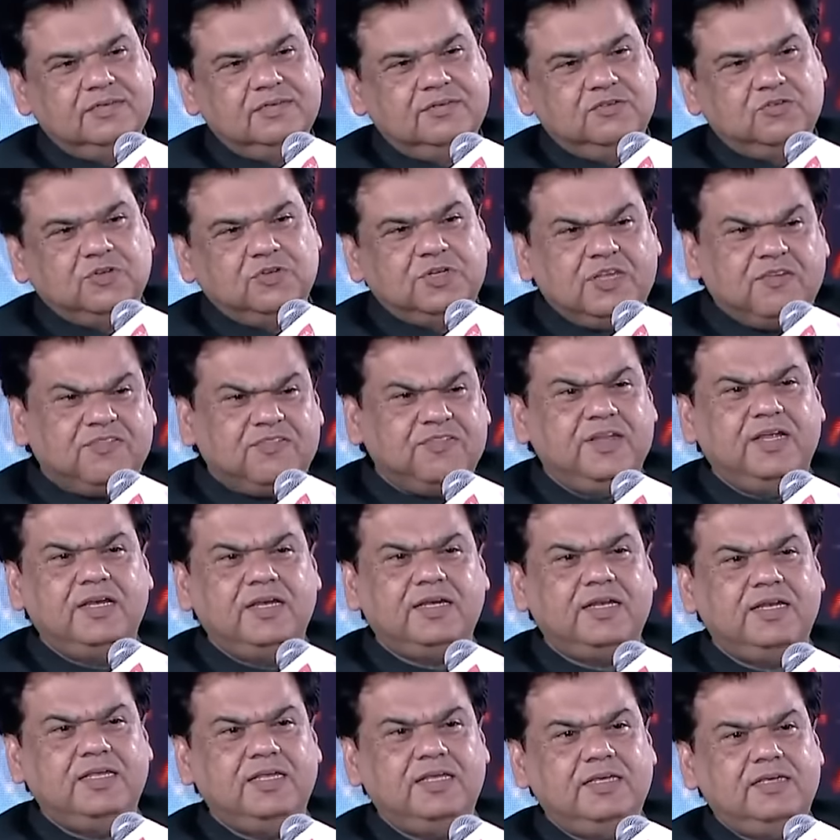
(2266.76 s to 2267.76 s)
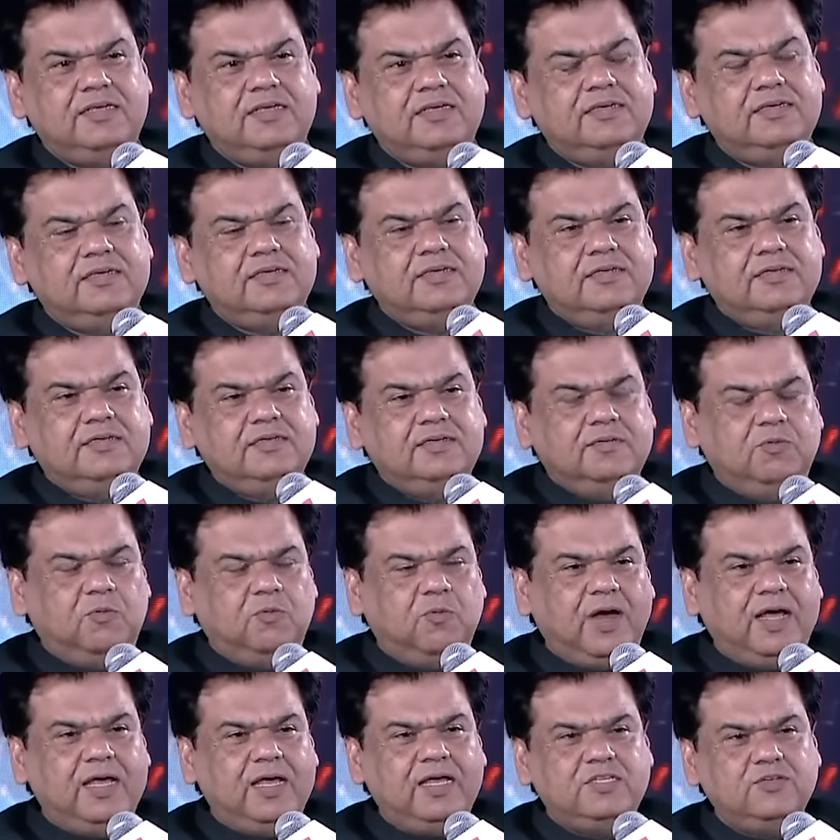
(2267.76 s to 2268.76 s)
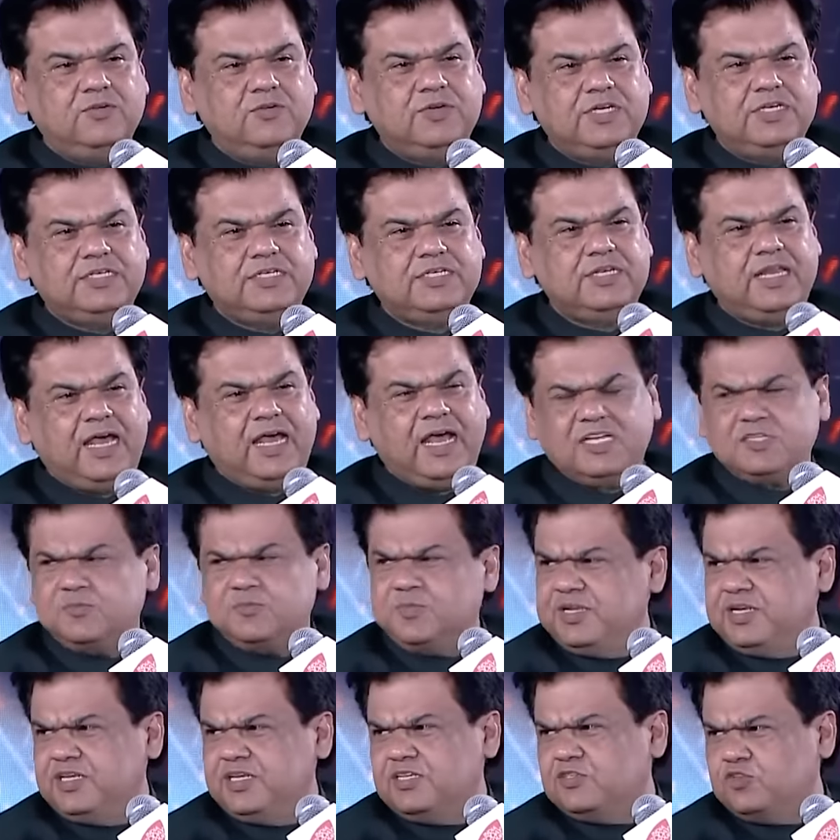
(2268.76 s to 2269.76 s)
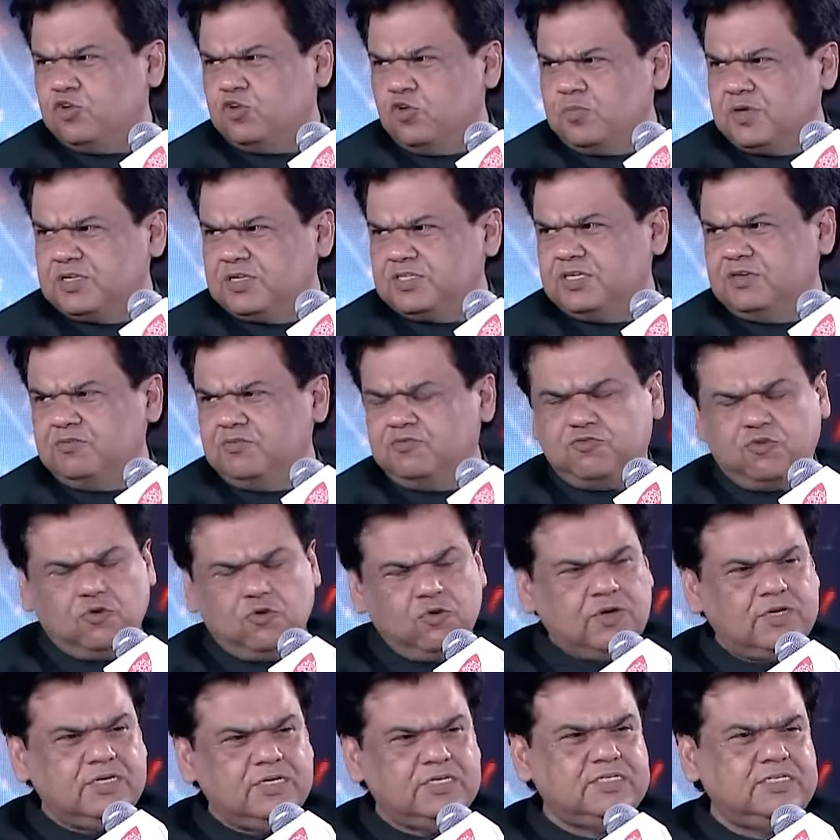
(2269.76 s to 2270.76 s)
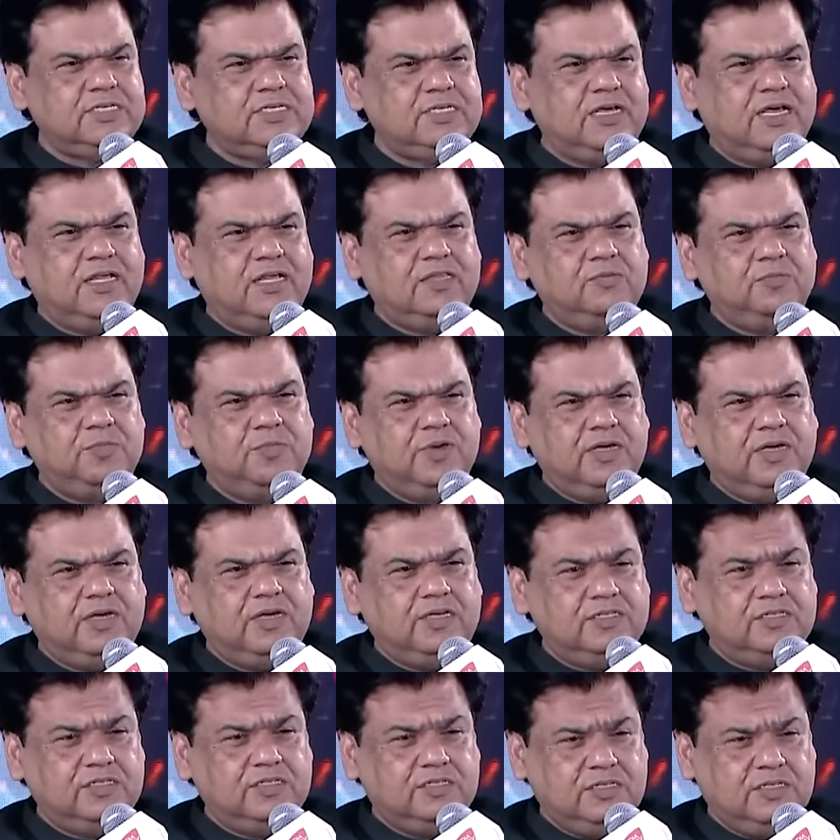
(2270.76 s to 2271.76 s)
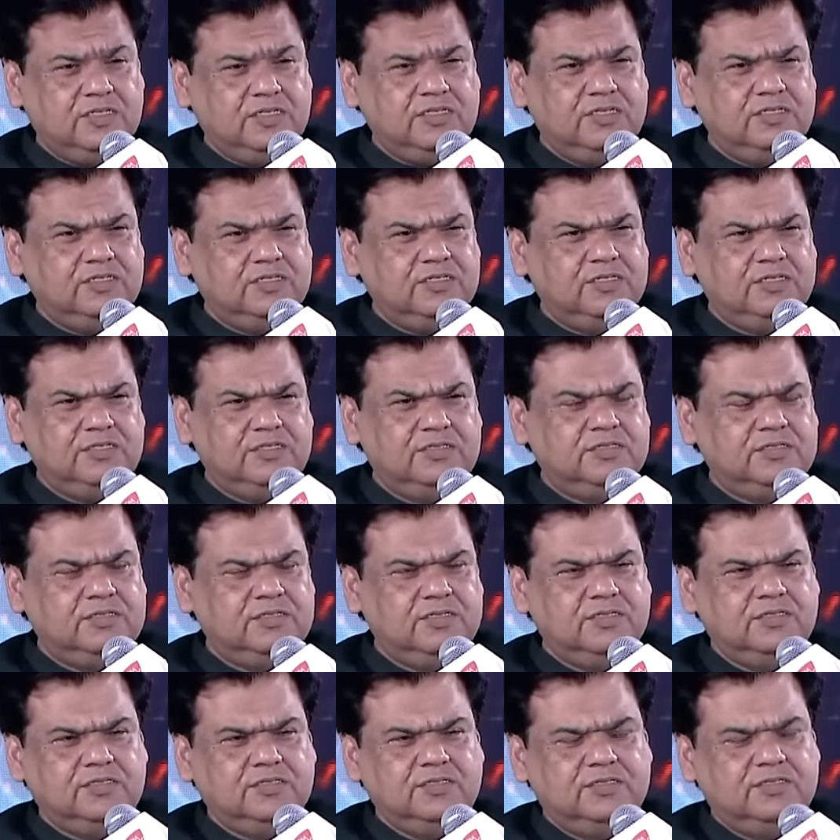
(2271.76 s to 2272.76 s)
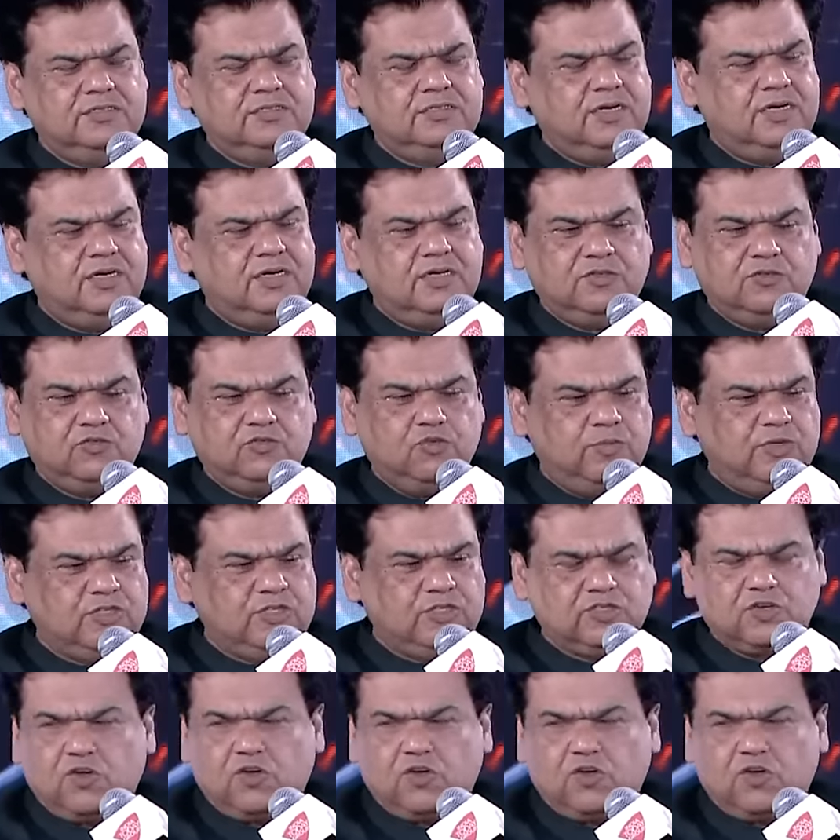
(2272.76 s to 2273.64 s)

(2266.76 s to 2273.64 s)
So definitely, why education has been in so much in focus in Andhra, is, is, is, is, under so much